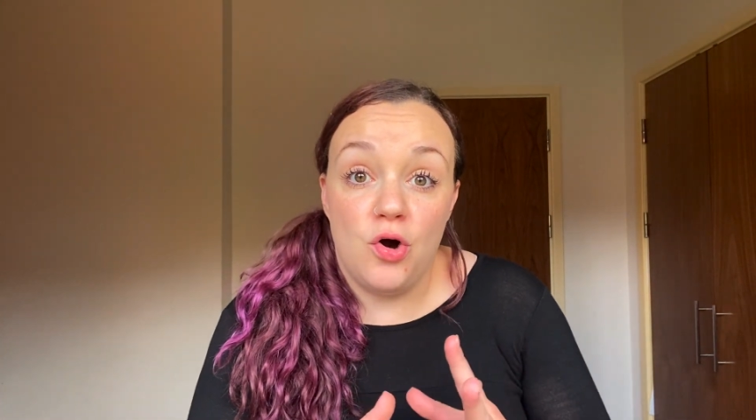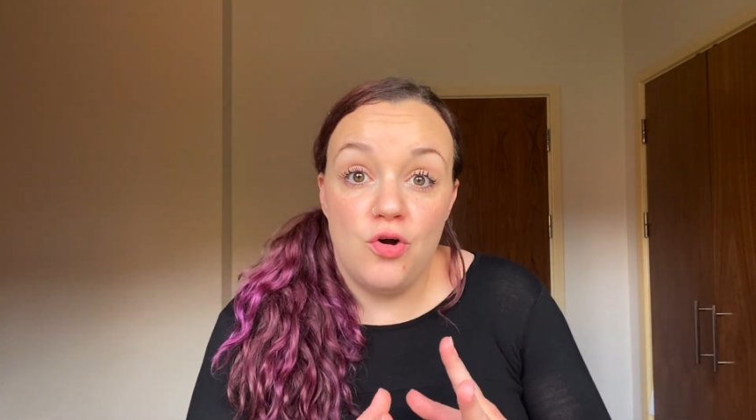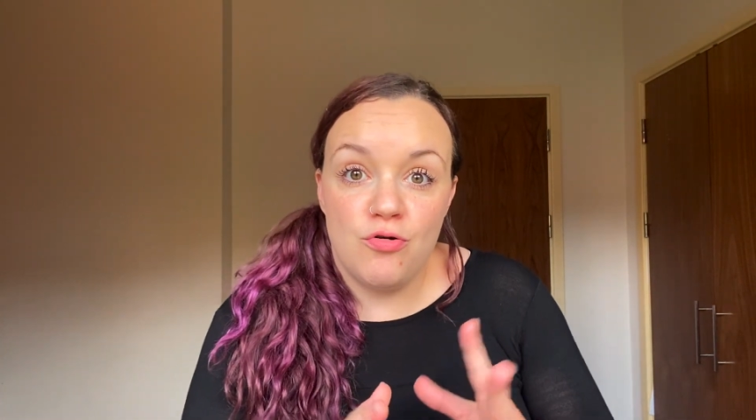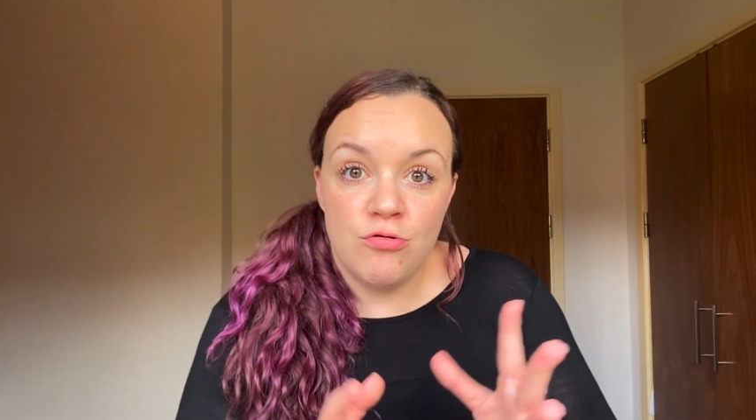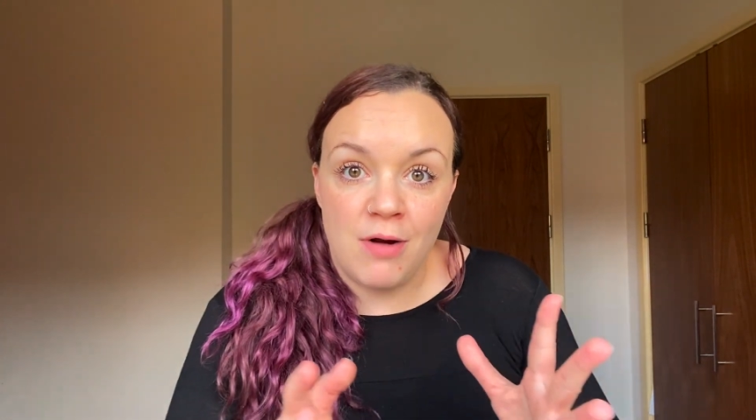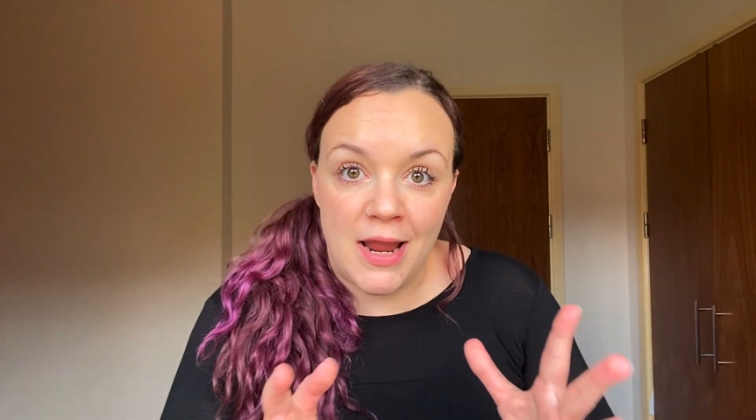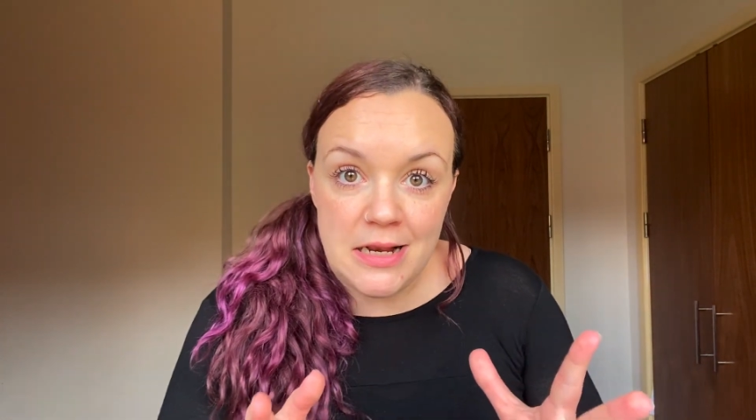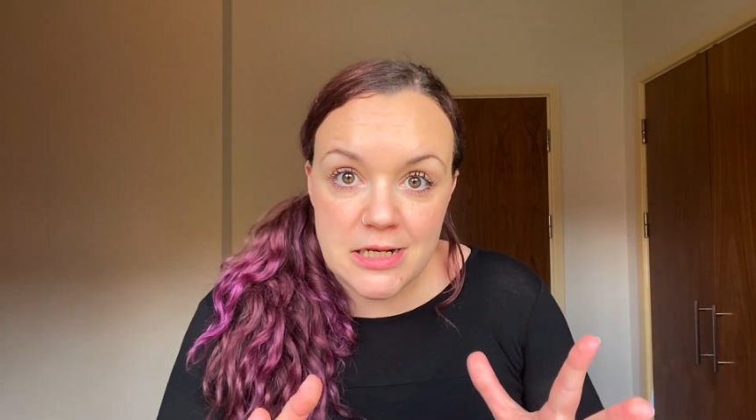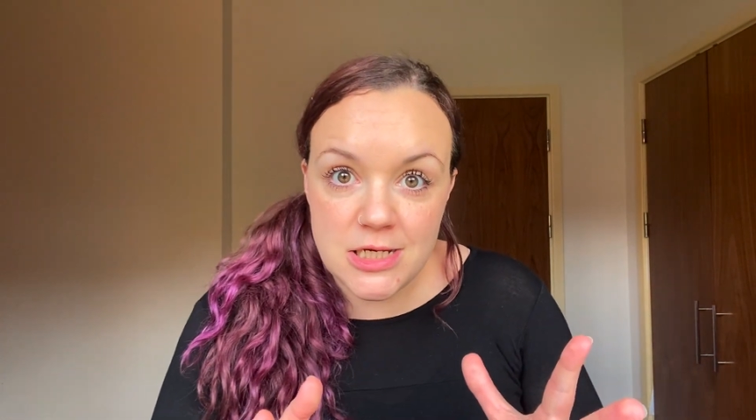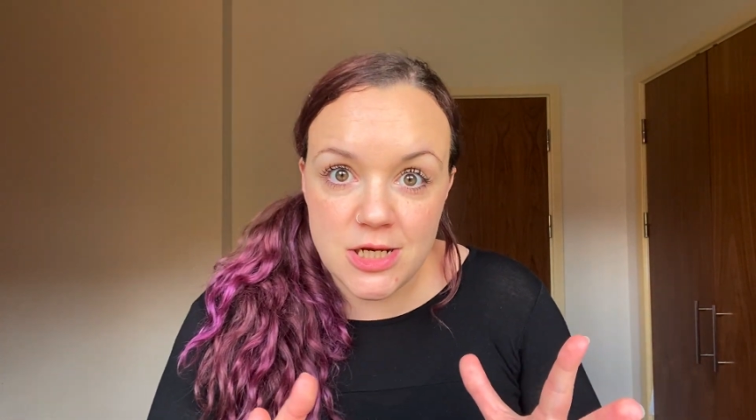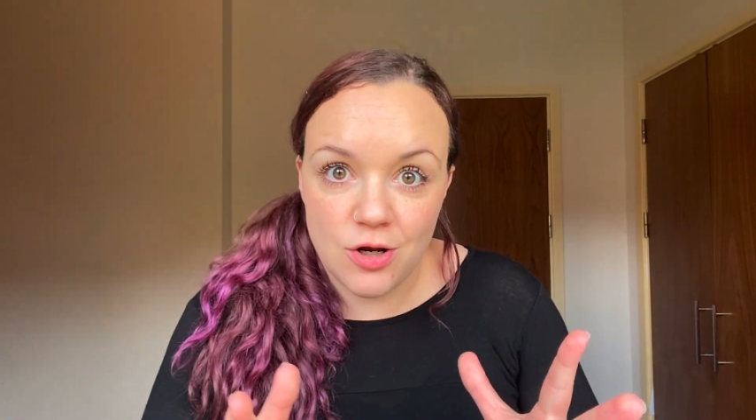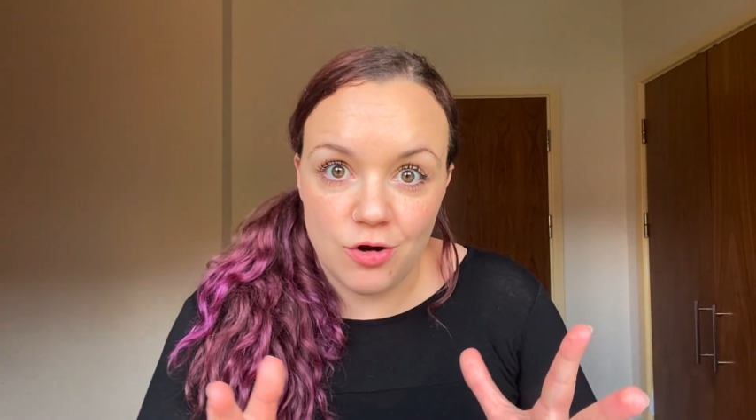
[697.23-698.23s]

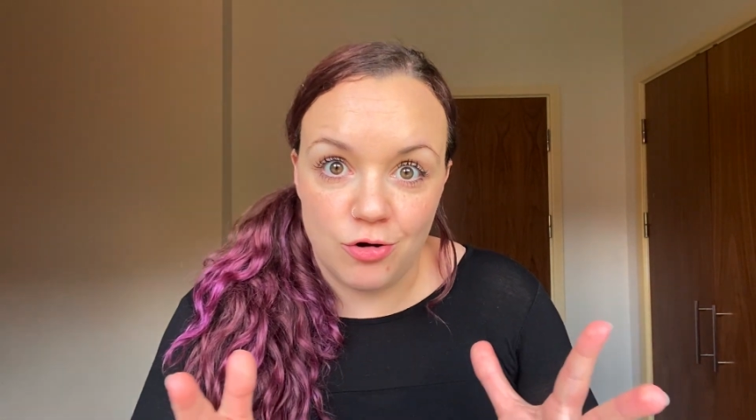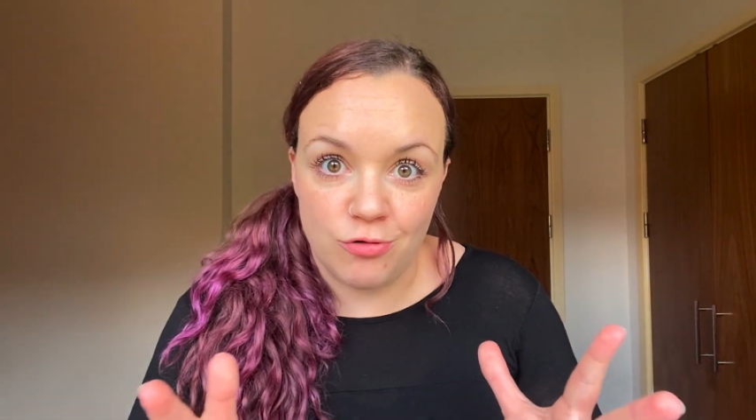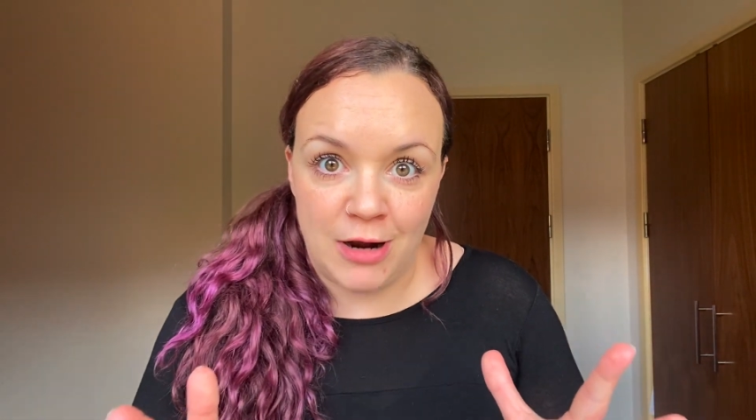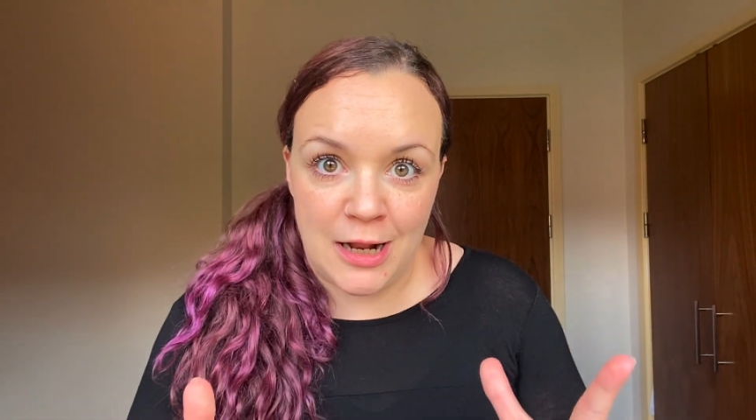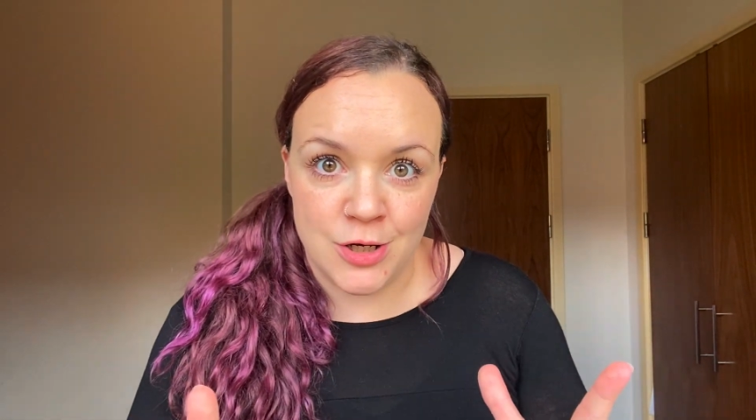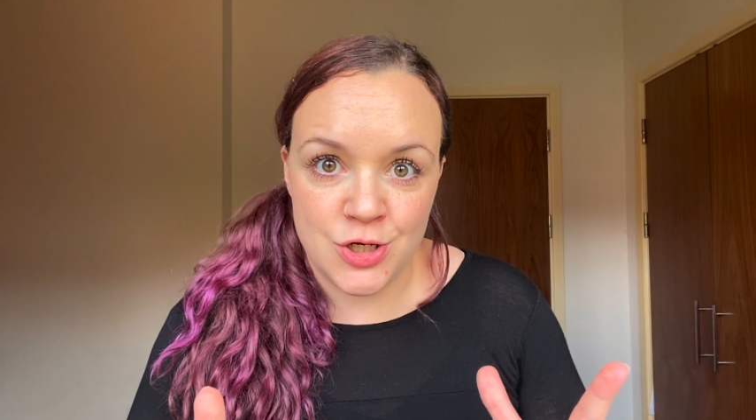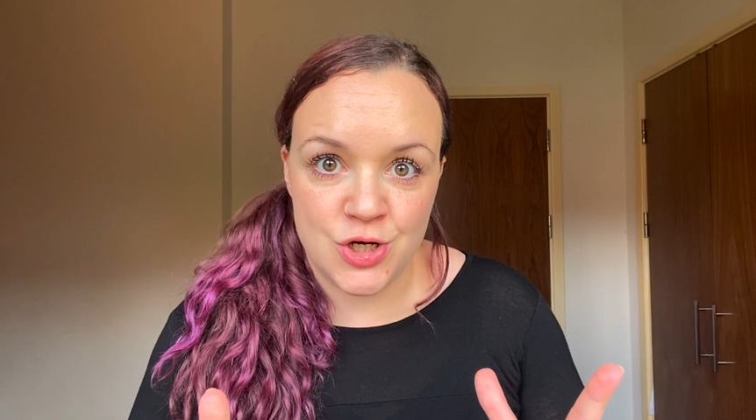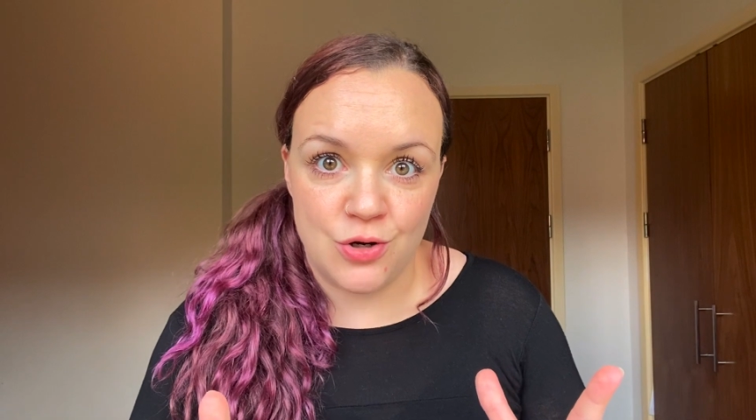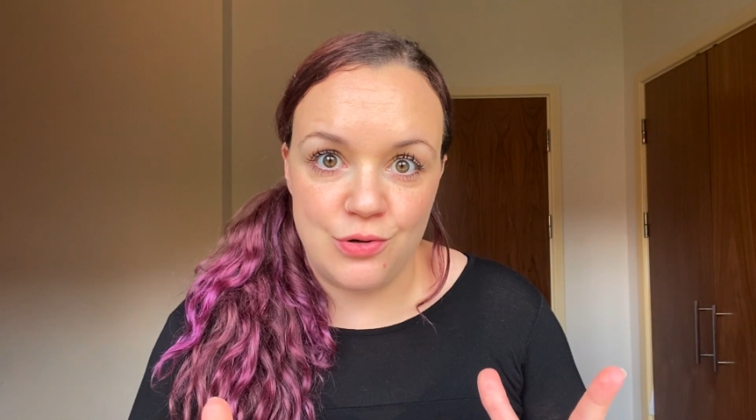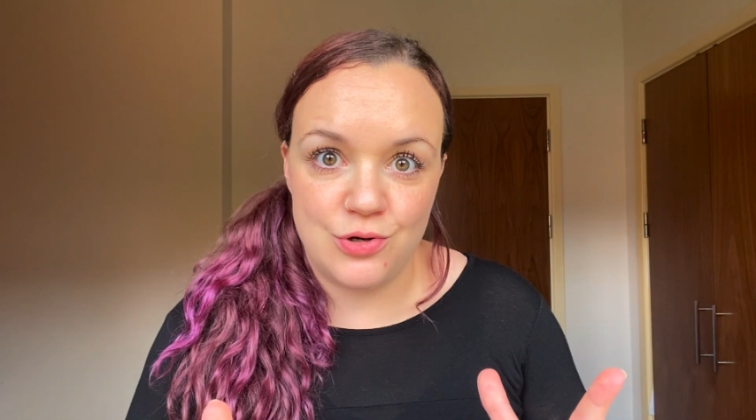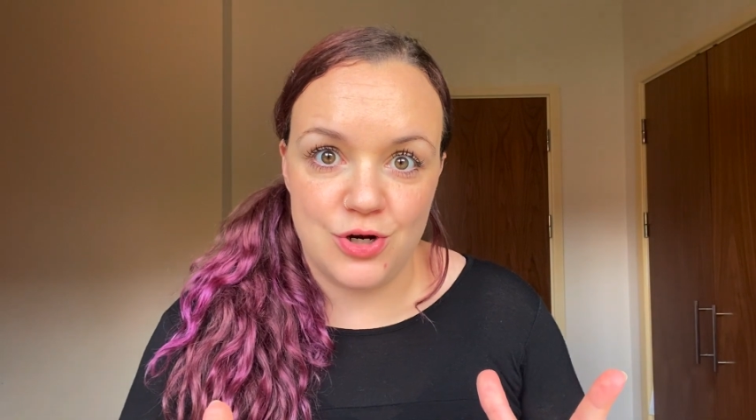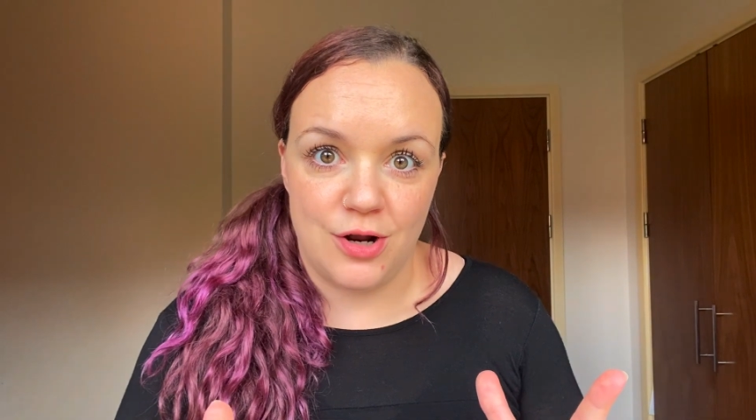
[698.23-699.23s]

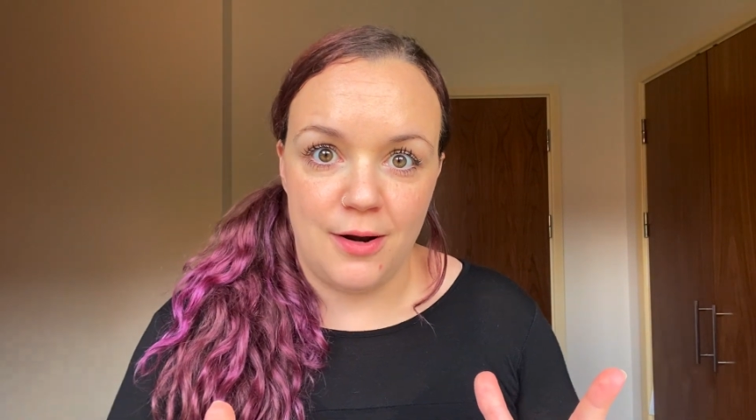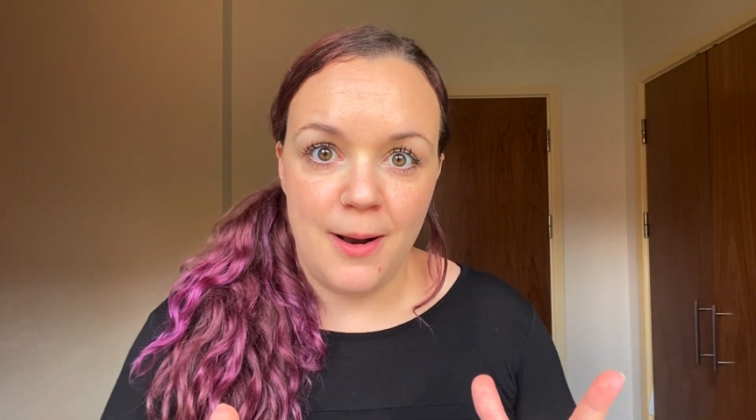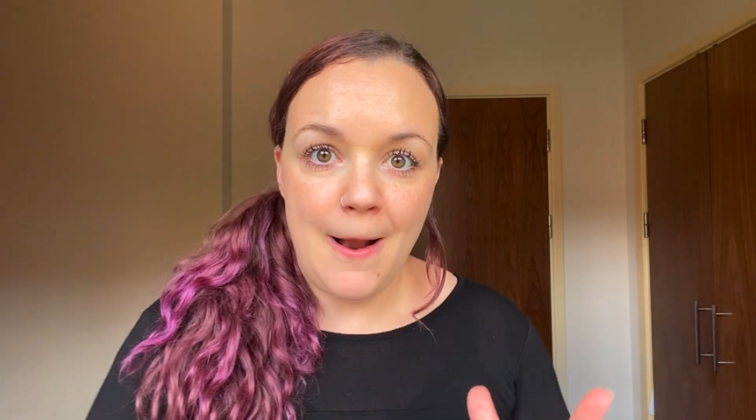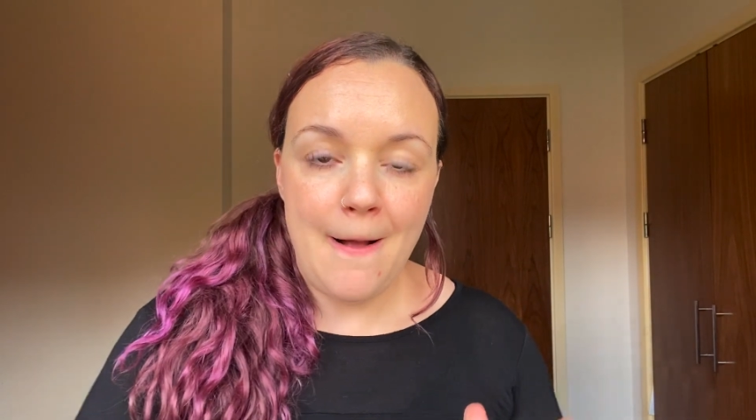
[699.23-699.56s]
great-grandchildren,